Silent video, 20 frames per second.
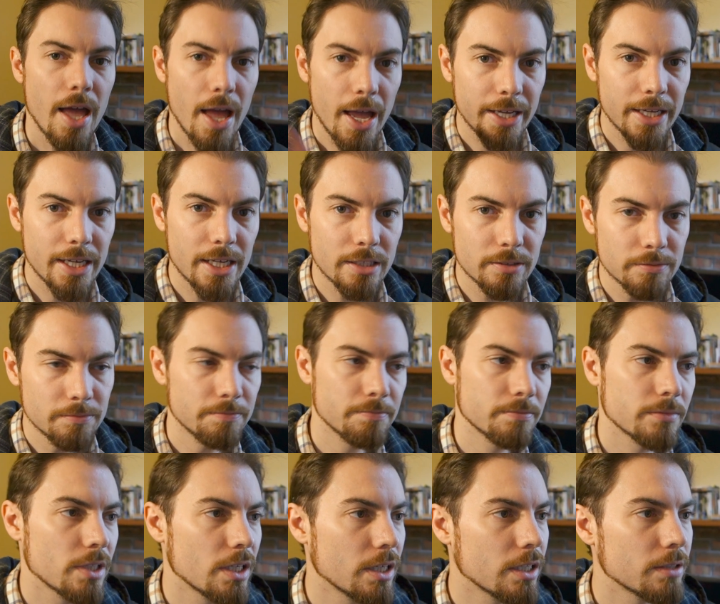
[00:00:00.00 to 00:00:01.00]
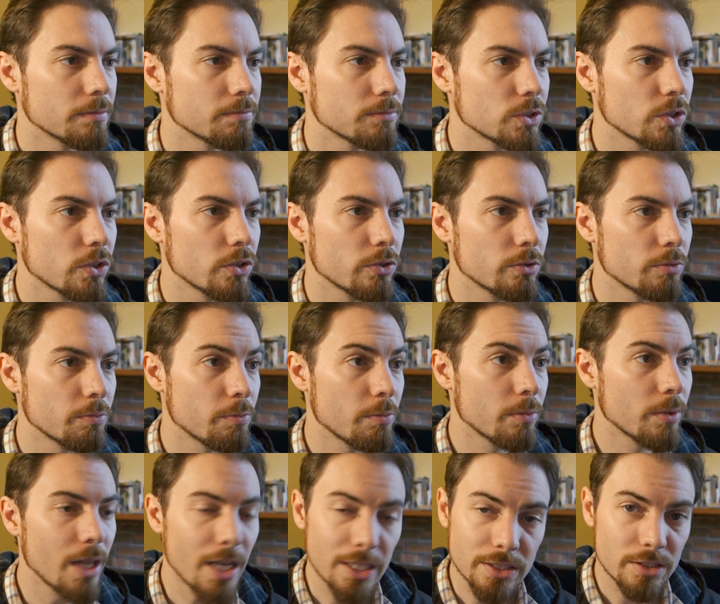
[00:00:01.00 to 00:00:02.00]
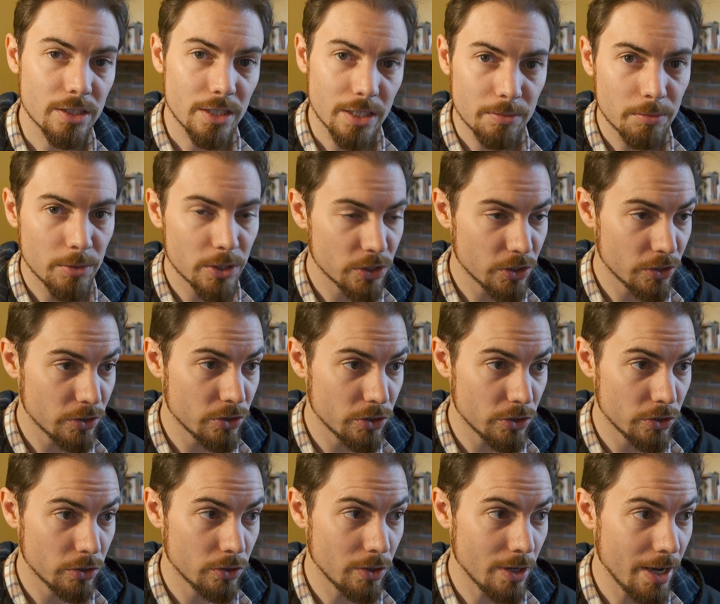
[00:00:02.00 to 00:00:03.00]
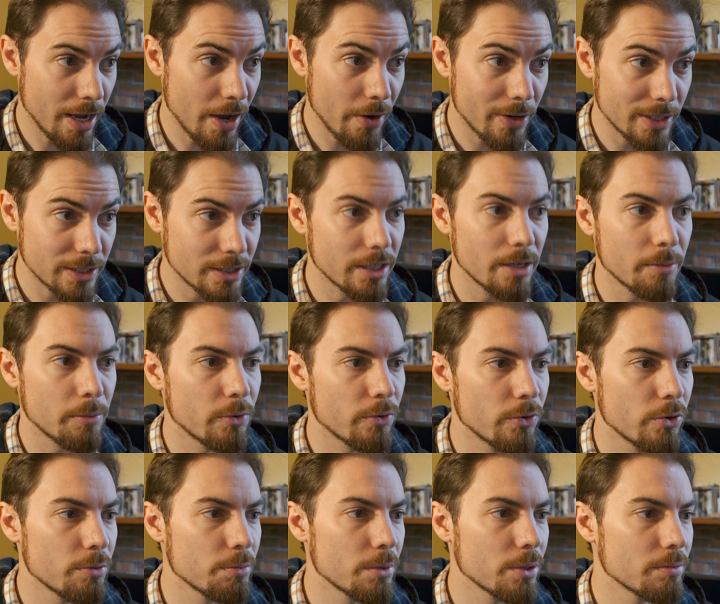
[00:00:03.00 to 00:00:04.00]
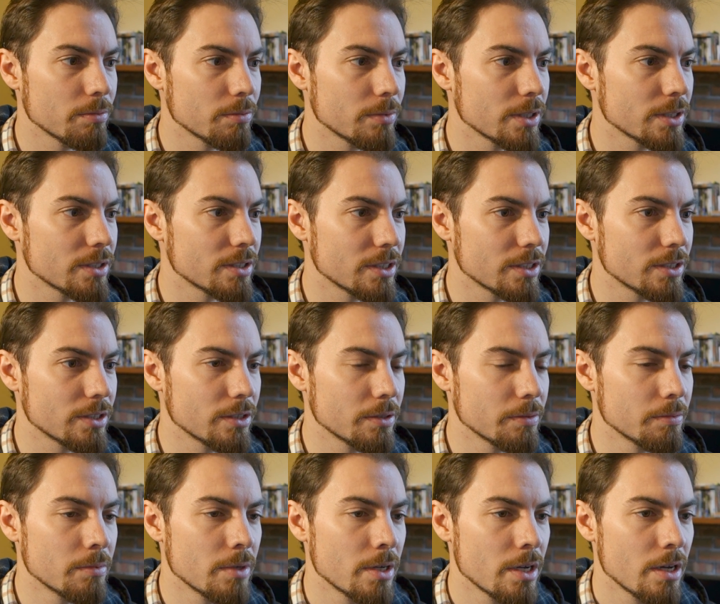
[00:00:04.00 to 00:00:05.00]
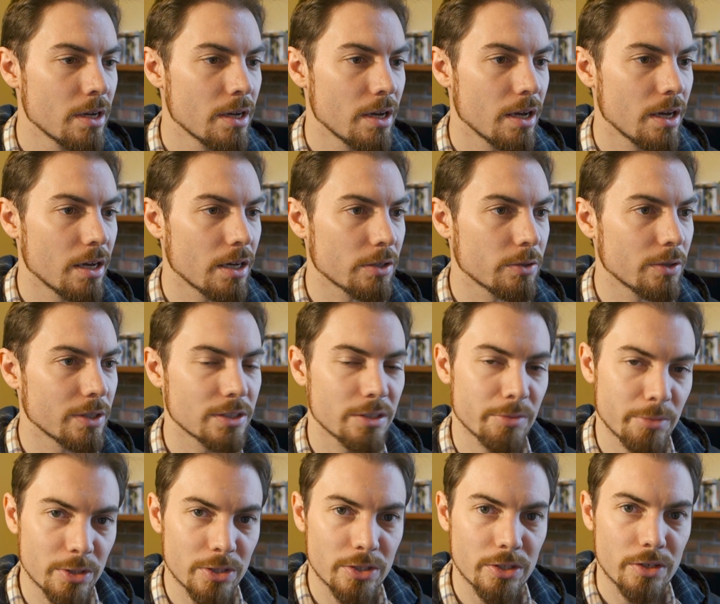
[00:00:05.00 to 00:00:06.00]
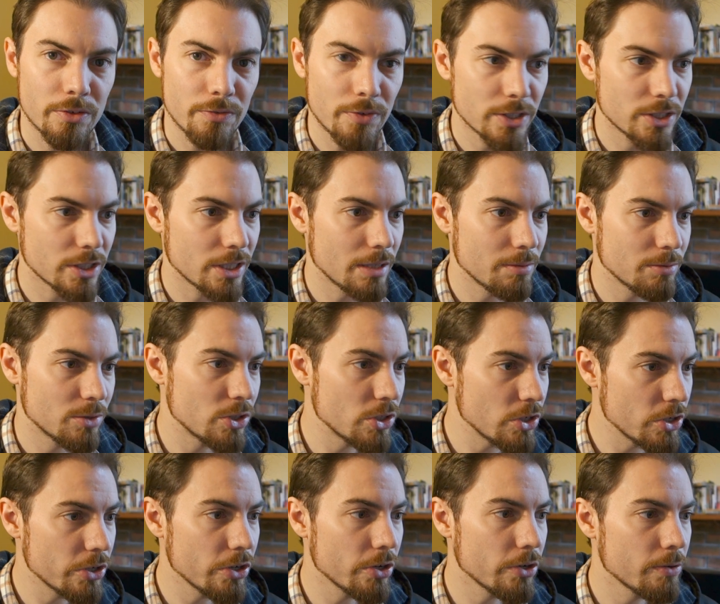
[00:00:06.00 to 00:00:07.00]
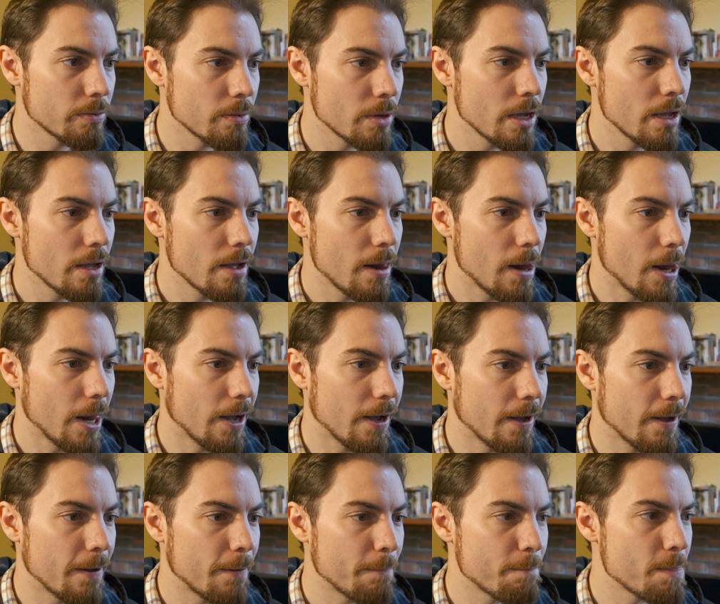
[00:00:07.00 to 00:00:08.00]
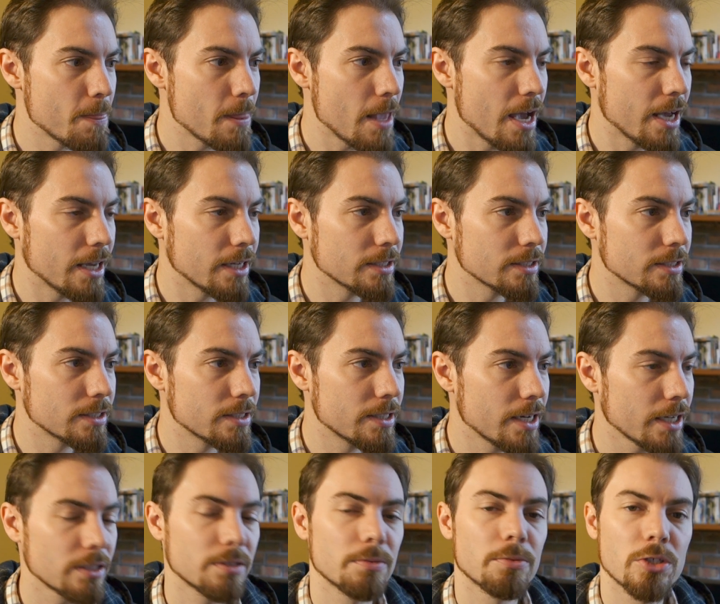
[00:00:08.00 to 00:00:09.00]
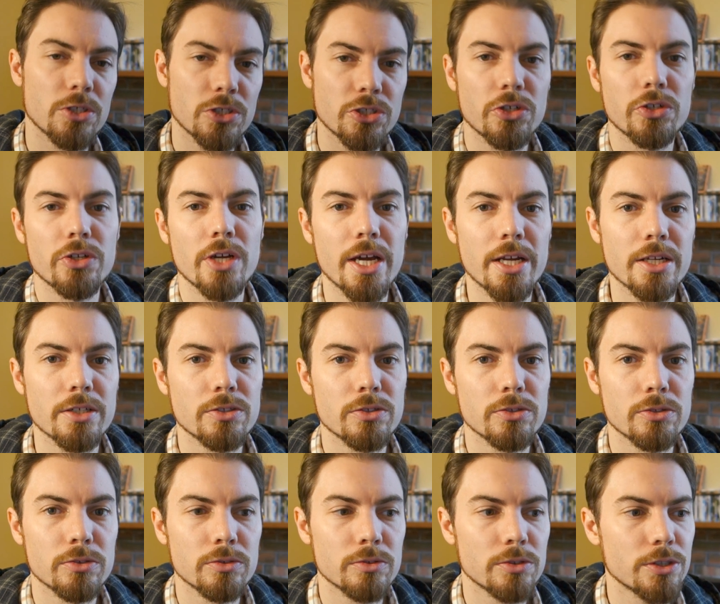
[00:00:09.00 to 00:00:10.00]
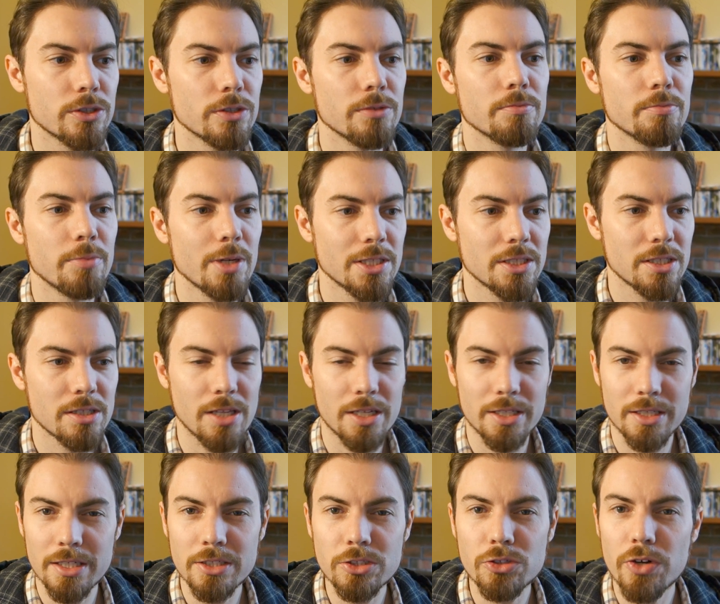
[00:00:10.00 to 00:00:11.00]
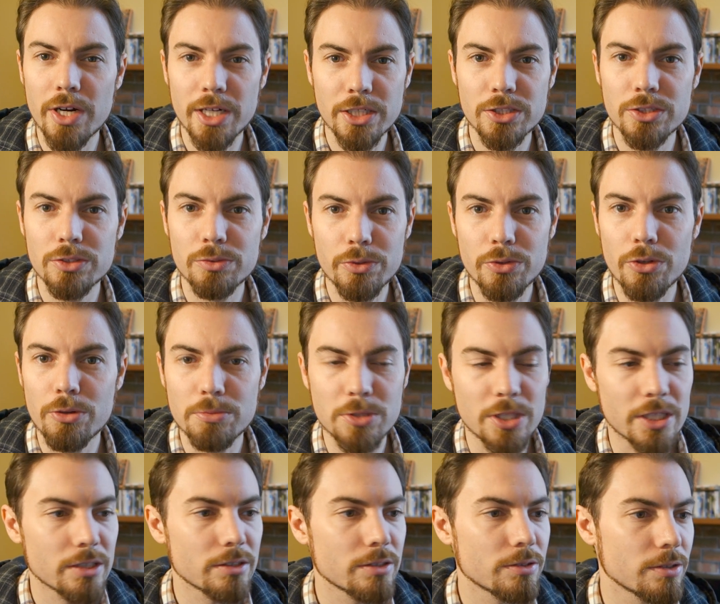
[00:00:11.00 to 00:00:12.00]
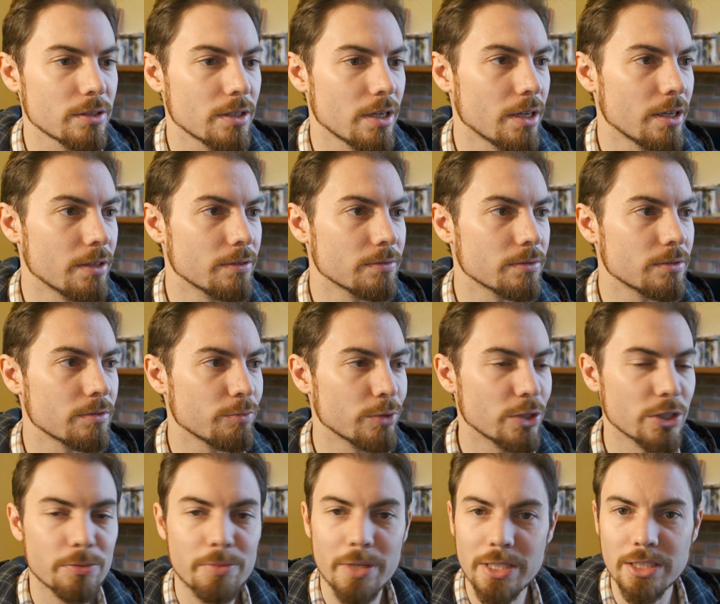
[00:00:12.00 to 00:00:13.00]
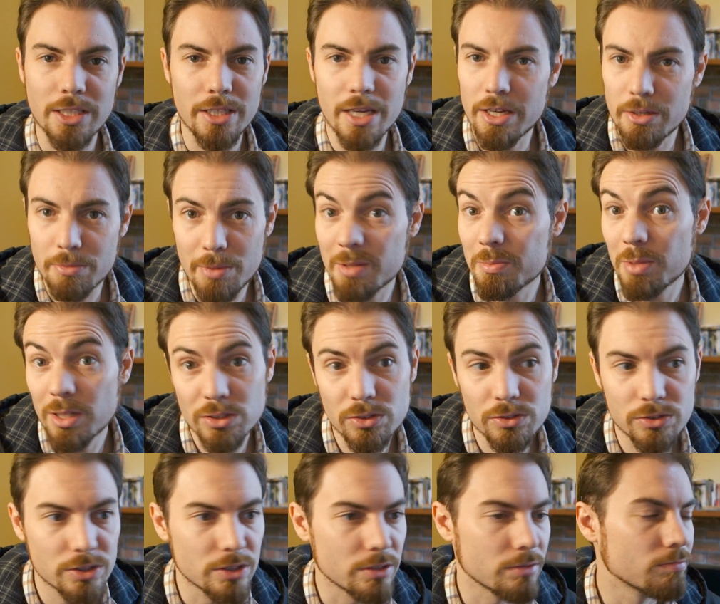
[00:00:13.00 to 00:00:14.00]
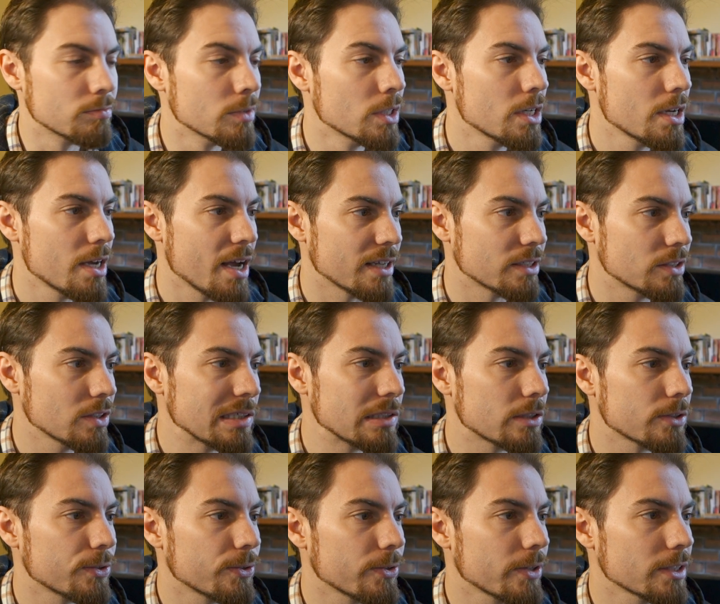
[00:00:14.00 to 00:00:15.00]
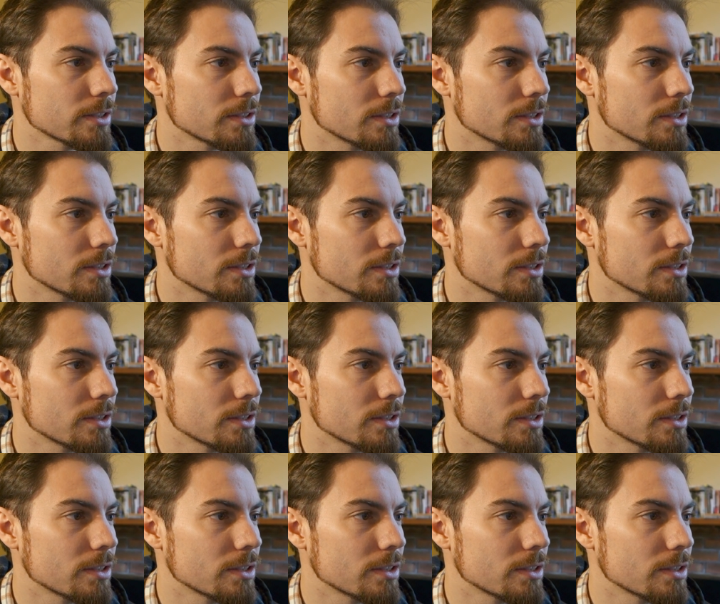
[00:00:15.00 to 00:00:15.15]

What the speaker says: Hi again. So last time I showed you how I set up a room in this system, quite similar to Adventure Game Studio. And next I'm going to show you how to do some basic interactions with objects, and which is basically how you make puzzles and add dialogue and all that